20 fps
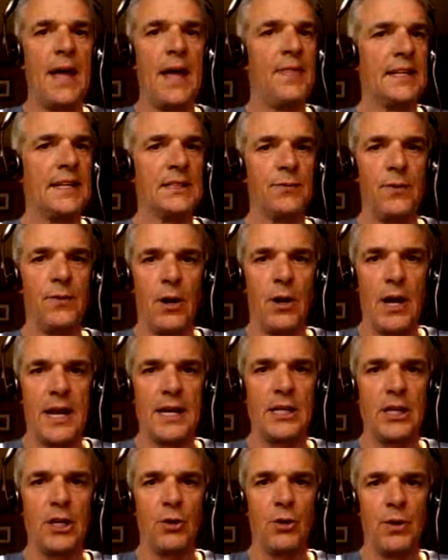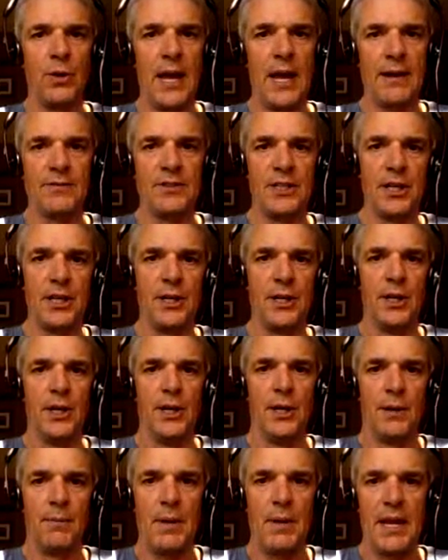That's fine. You don't have to
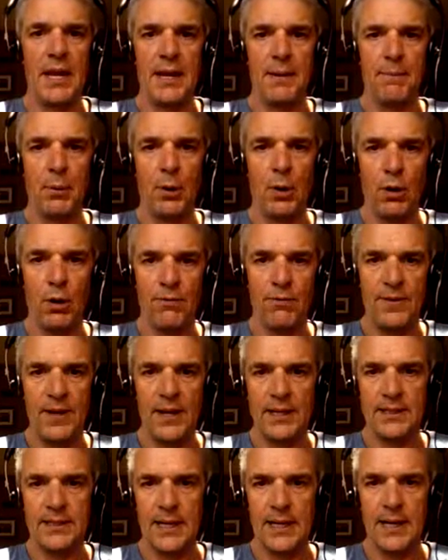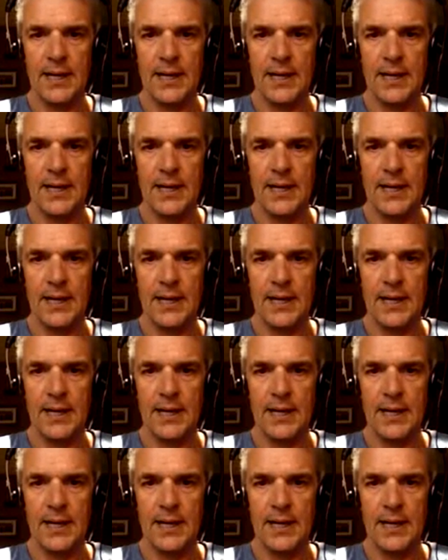make it perfect,